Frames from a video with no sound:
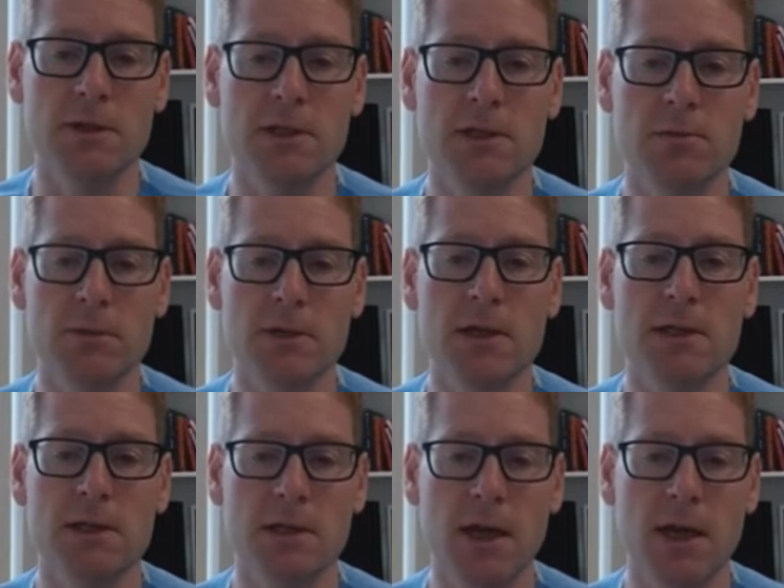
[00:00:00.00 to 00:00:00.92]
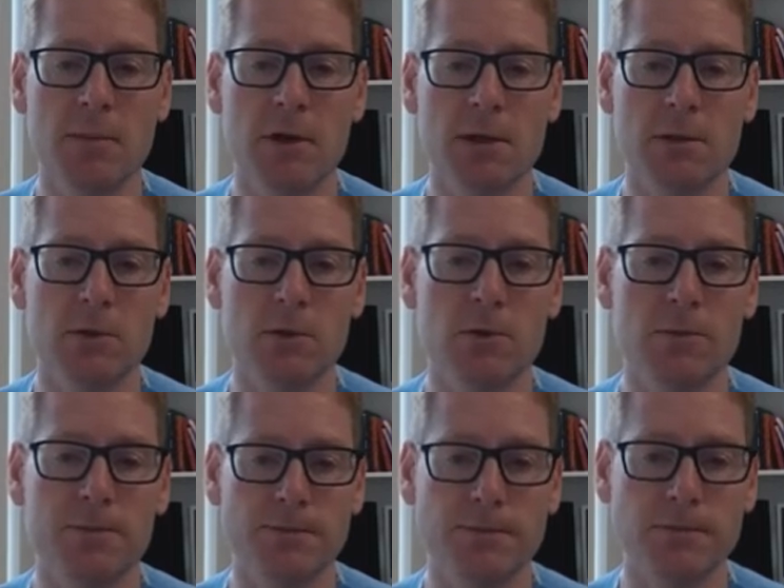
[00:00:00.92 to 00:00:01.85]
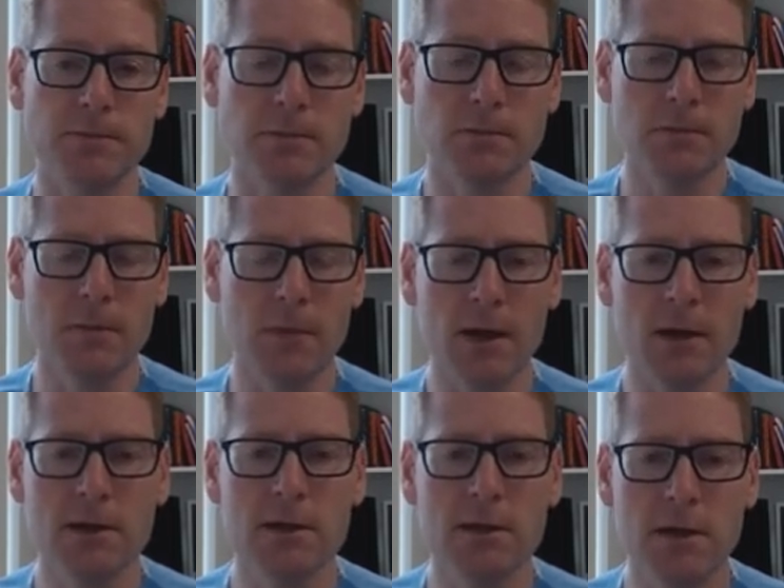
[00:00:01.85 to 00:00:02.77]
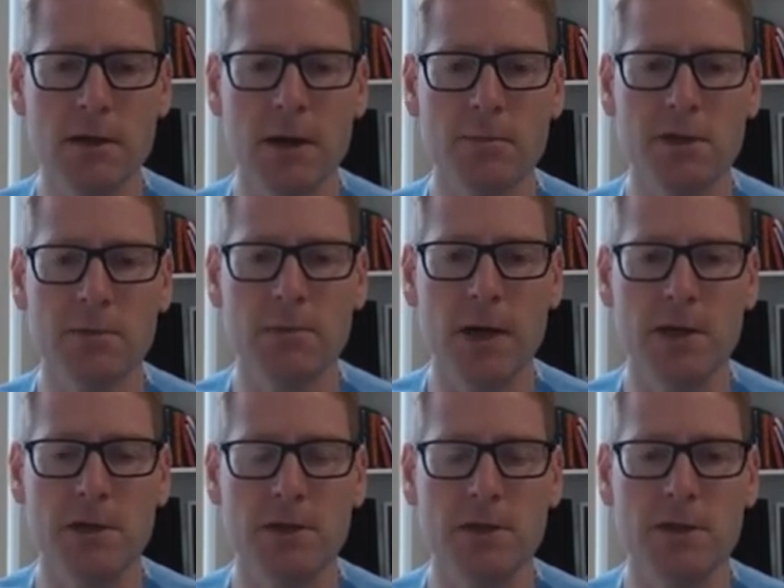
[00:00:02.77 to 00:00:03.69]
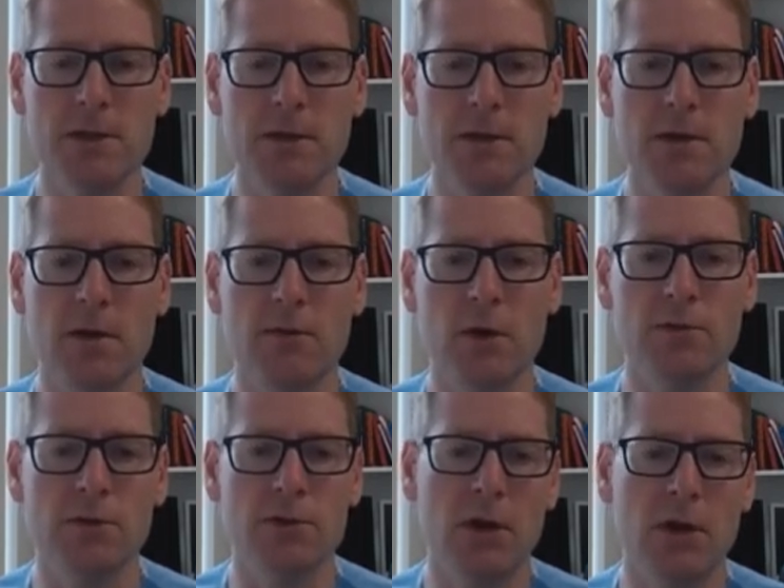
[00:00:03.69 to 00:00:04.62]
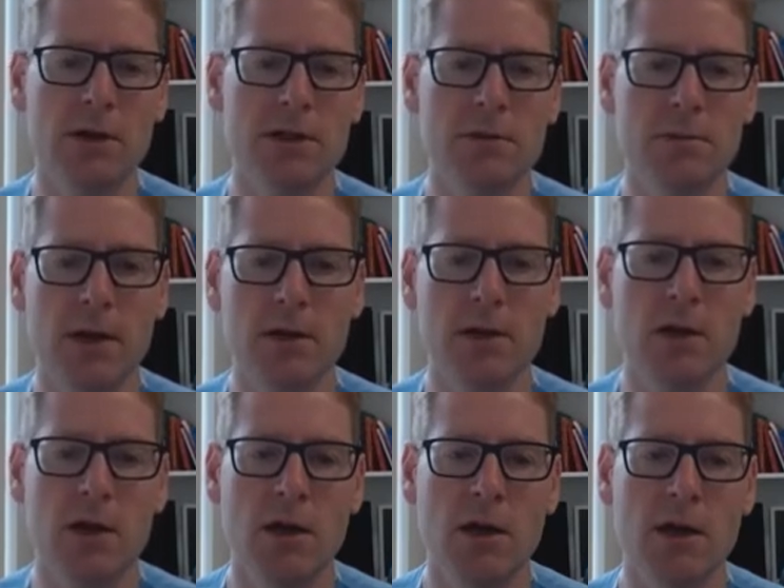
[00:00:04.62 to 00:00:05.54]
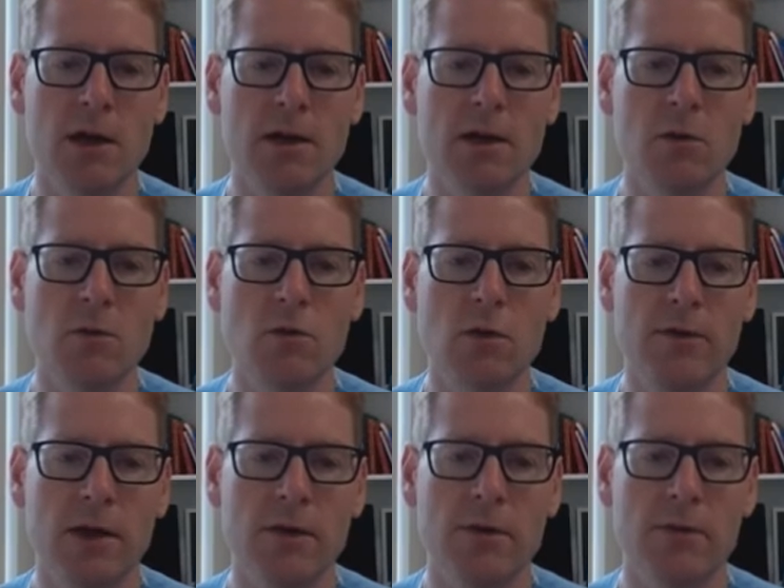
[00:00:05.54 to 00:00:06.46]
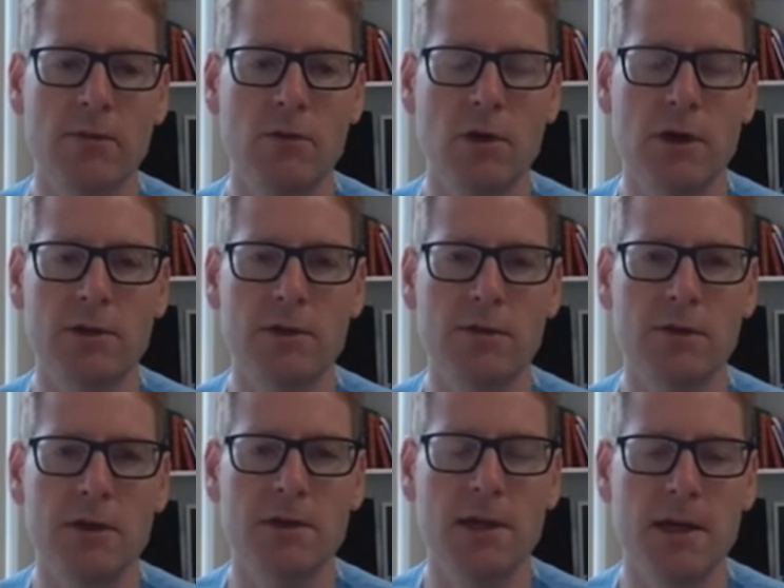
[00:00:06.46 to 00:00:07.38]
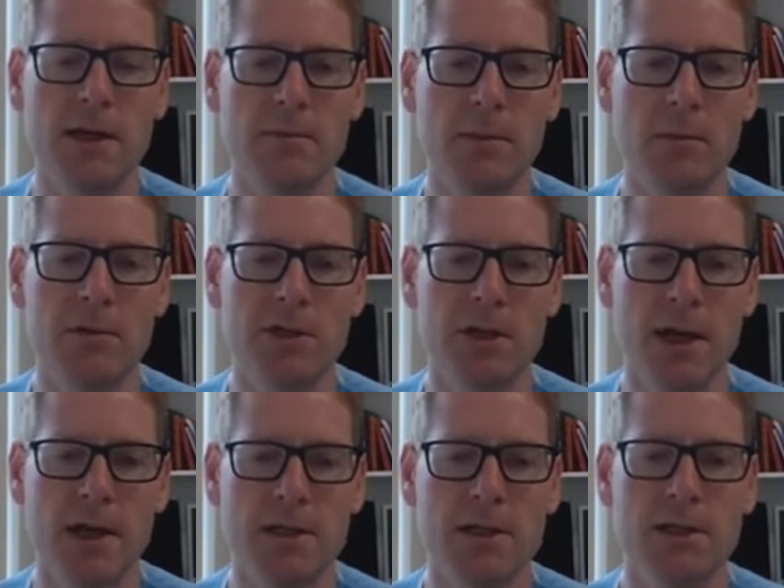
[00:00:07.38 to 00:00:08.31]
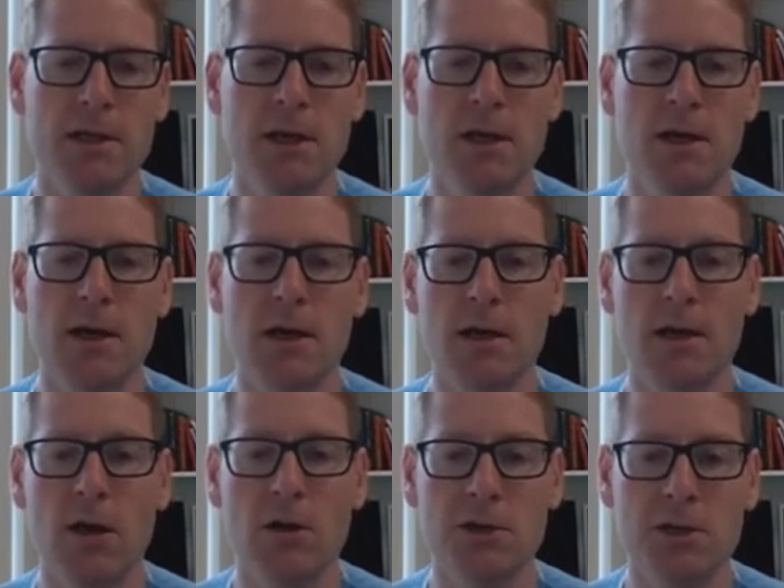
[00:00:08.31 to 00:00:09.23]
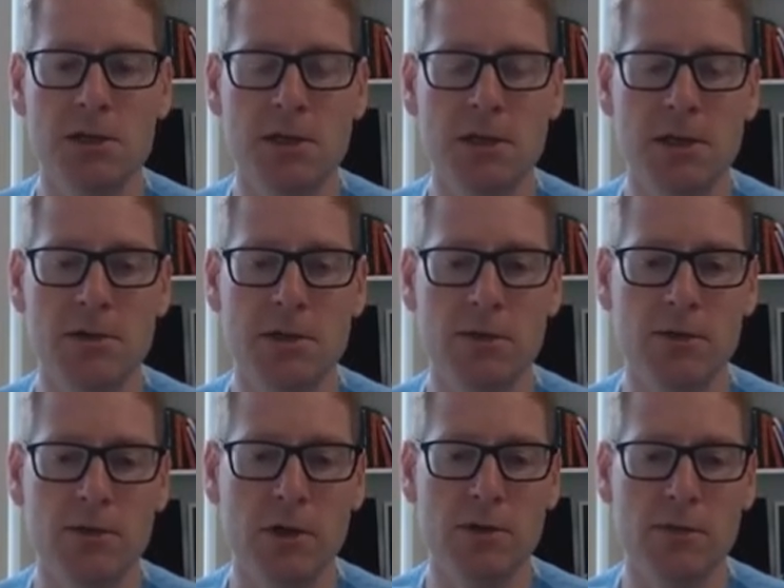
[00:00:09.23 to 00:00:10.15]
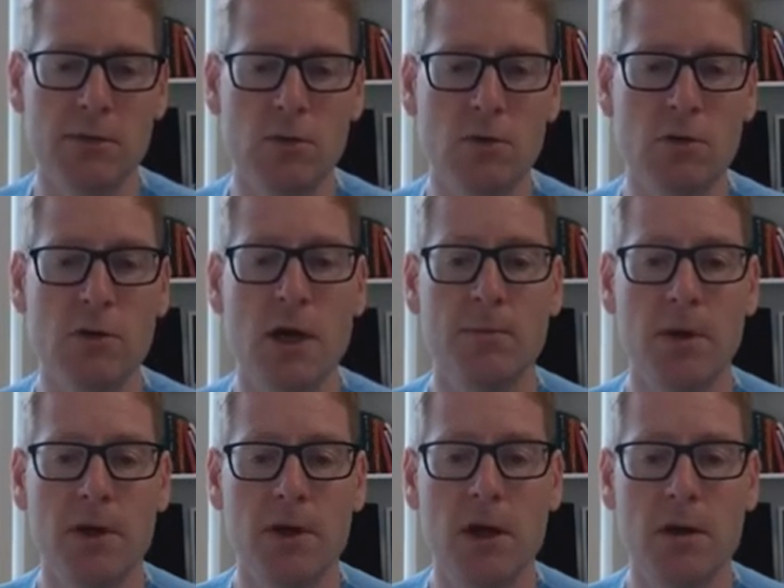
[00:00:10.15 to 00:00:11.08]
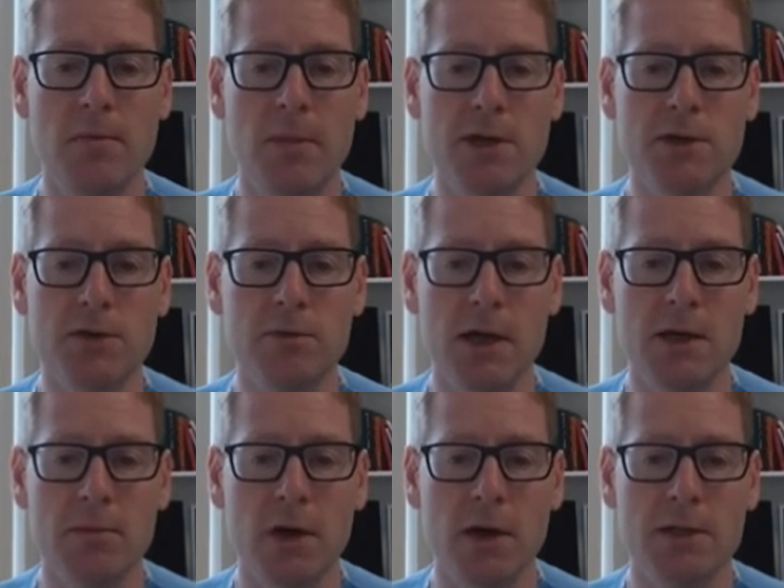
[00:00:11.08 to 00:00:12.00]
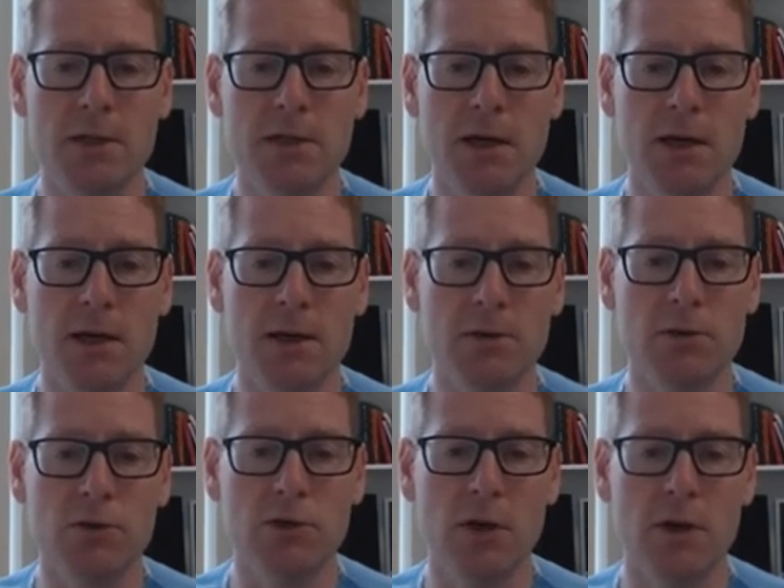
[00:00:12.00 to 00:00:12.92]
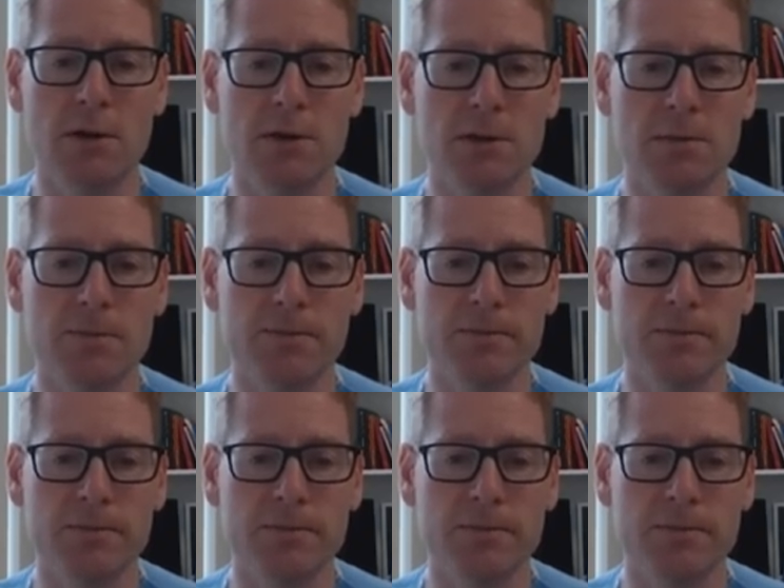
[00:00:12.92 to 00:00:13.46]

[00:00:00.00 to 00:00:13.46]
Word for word: systems isn't applicable. And the numbers of patients involved in the trials about uh, 1,438 published cases, uh, largest series of 304, but no major randomized clinical trials.